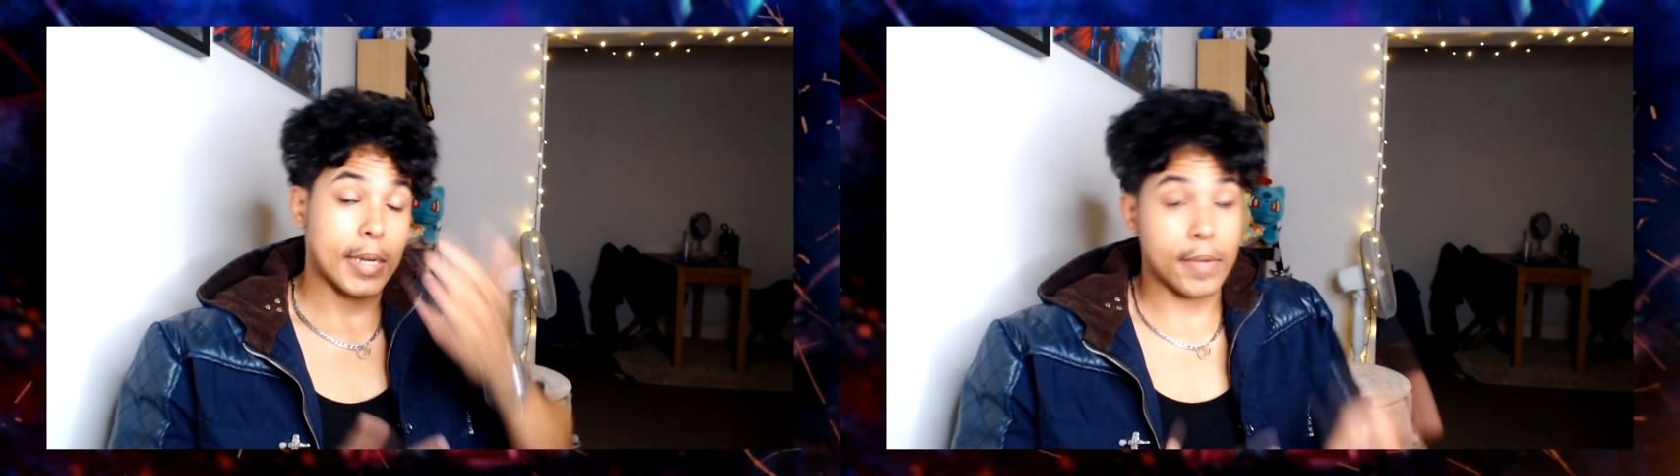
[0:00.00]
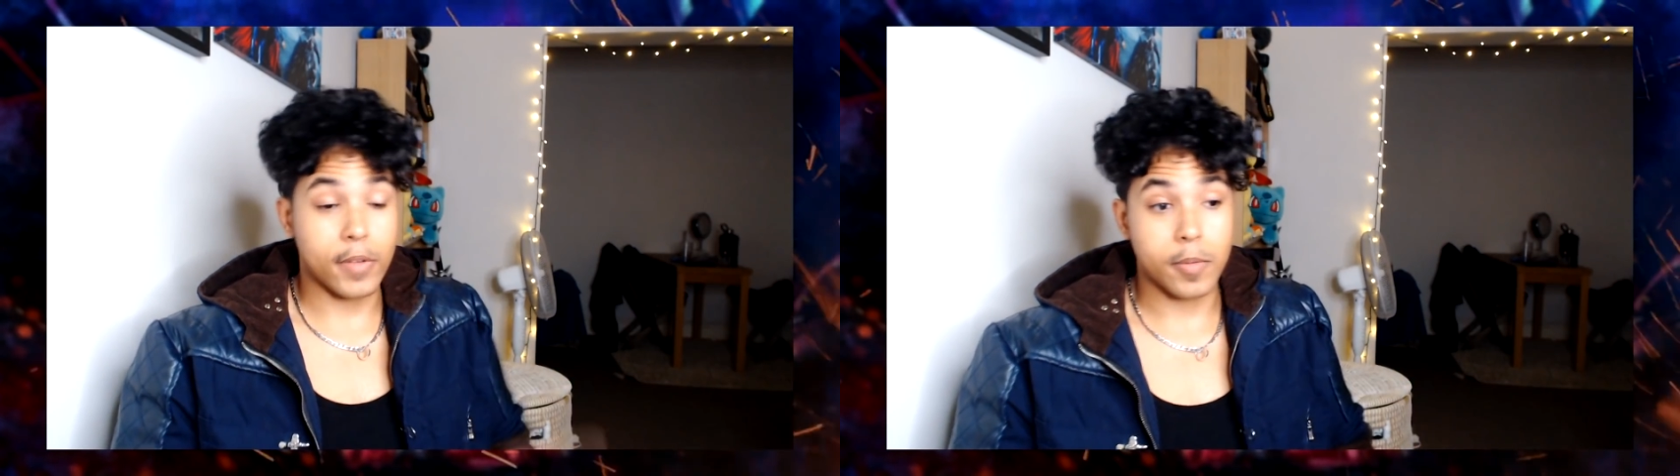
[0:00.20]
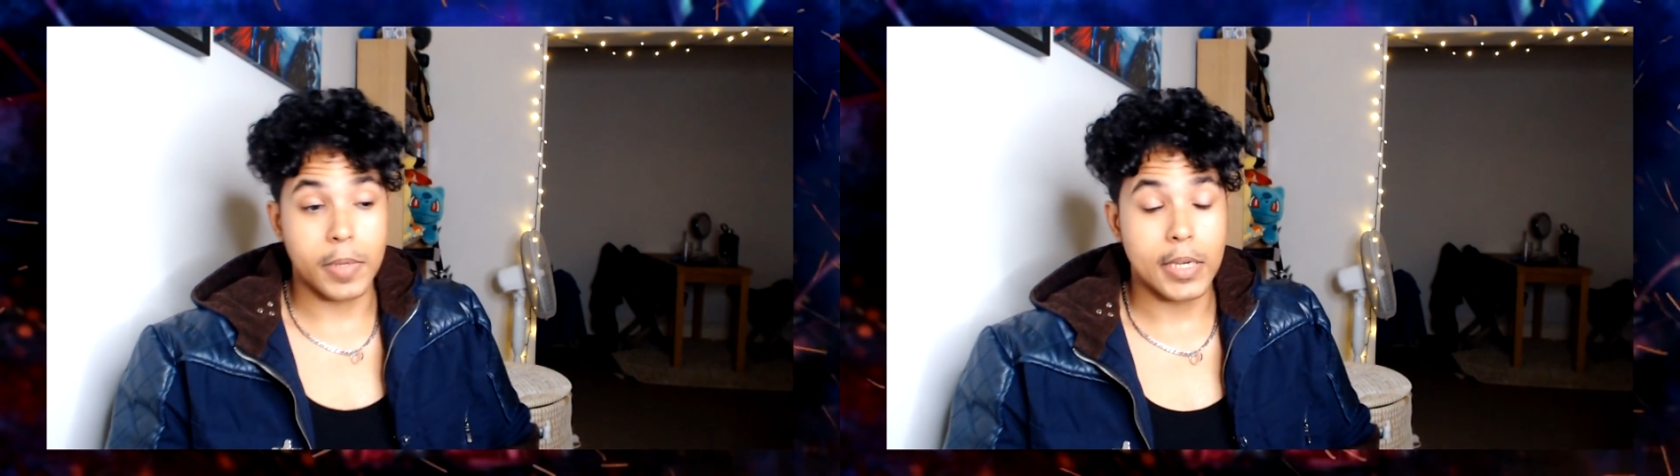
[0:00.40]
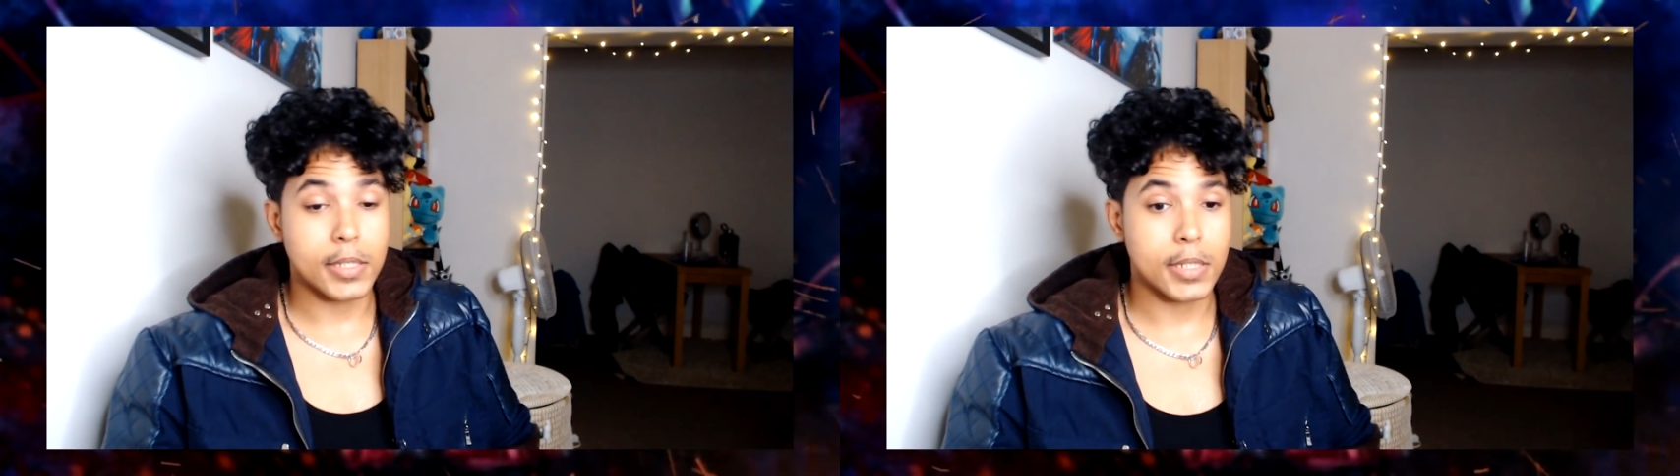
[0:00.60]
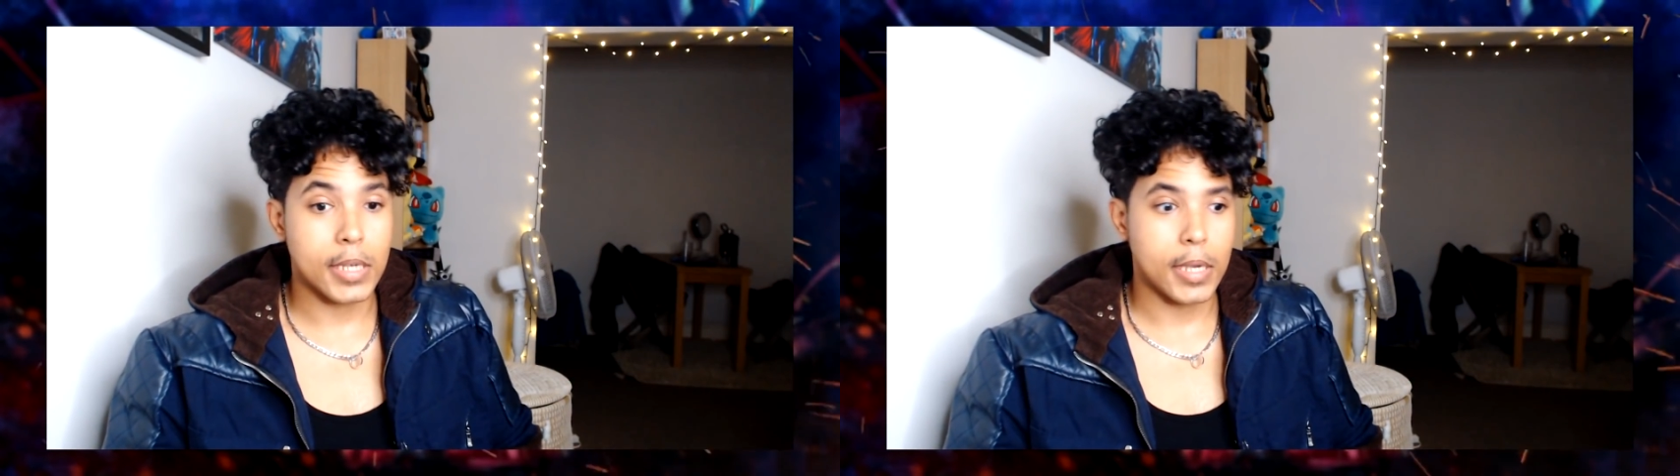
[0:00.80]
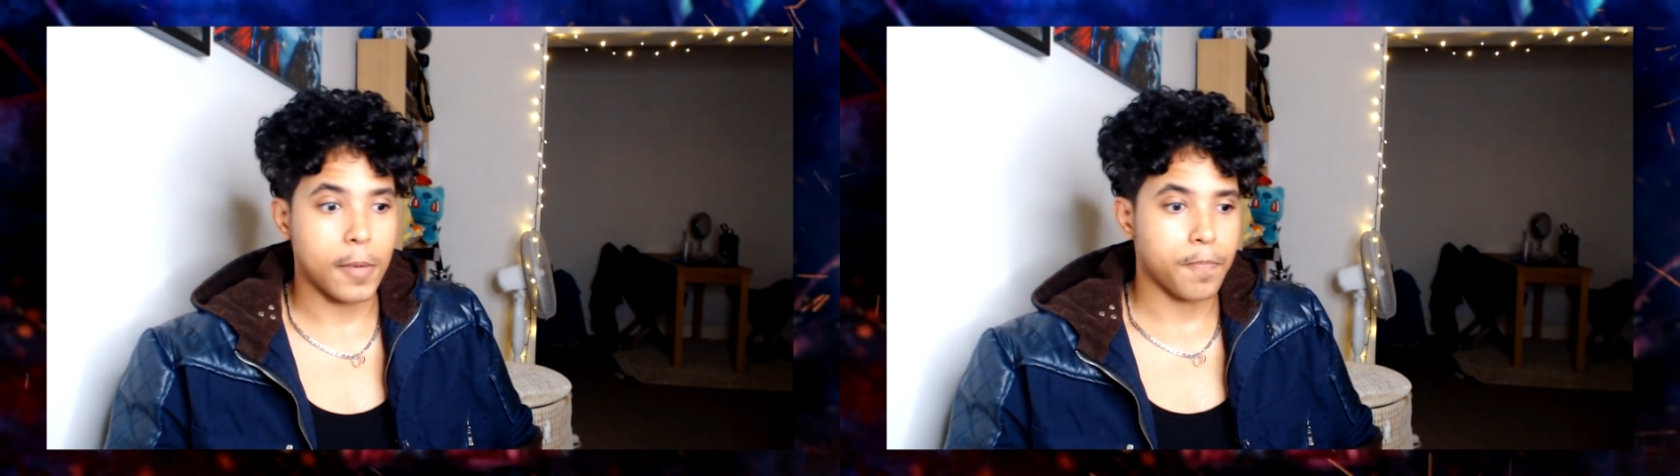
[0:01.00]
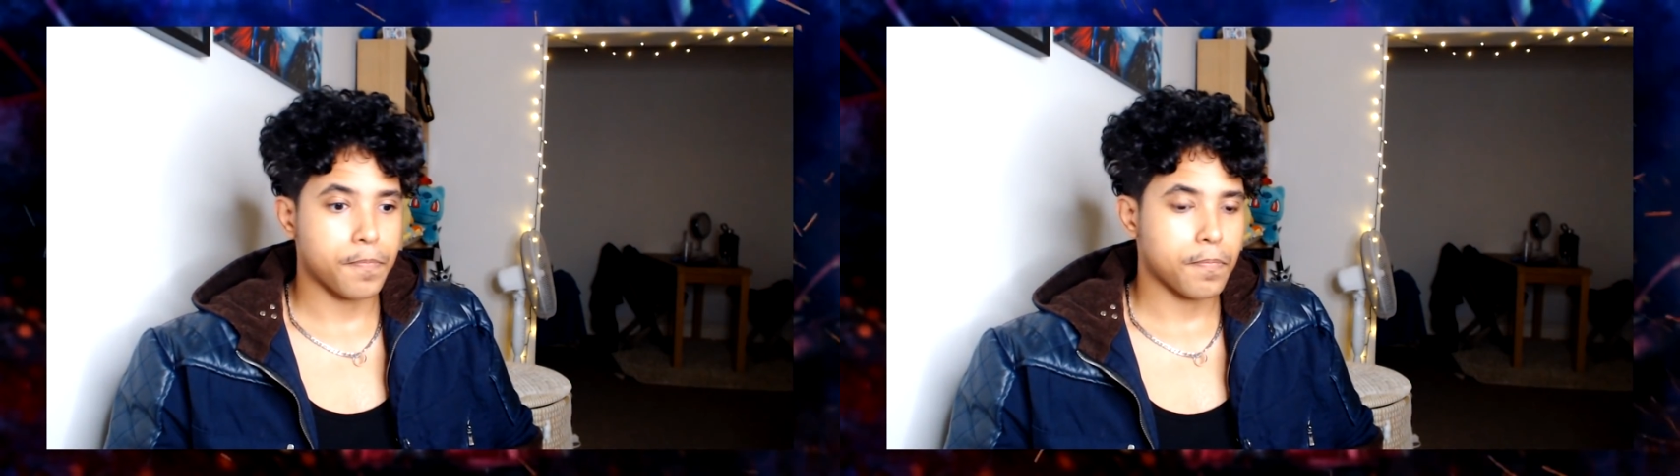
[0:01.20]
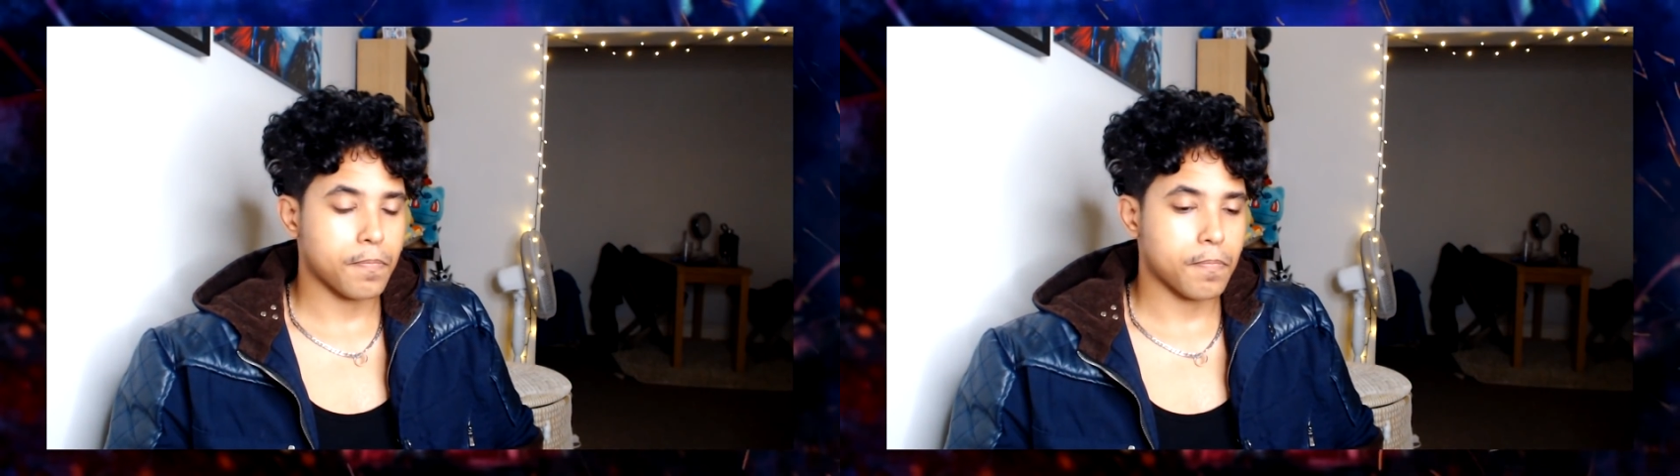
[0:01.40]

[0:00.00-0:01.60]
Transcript: given PC,